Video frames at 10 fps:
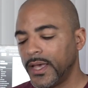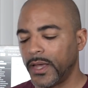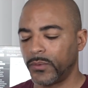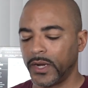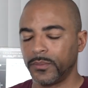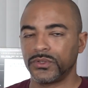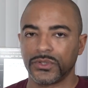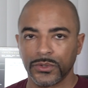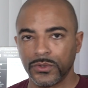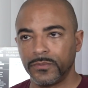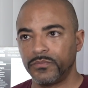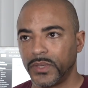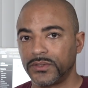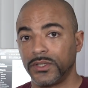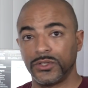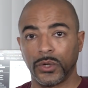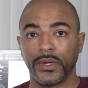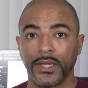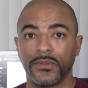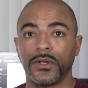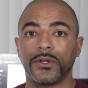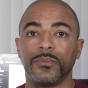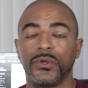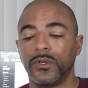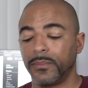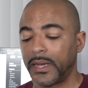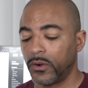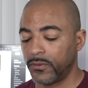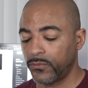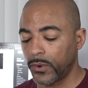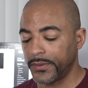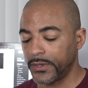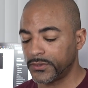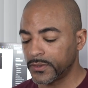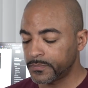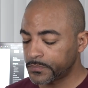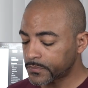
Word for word: and were able to basically donate their computing power for this.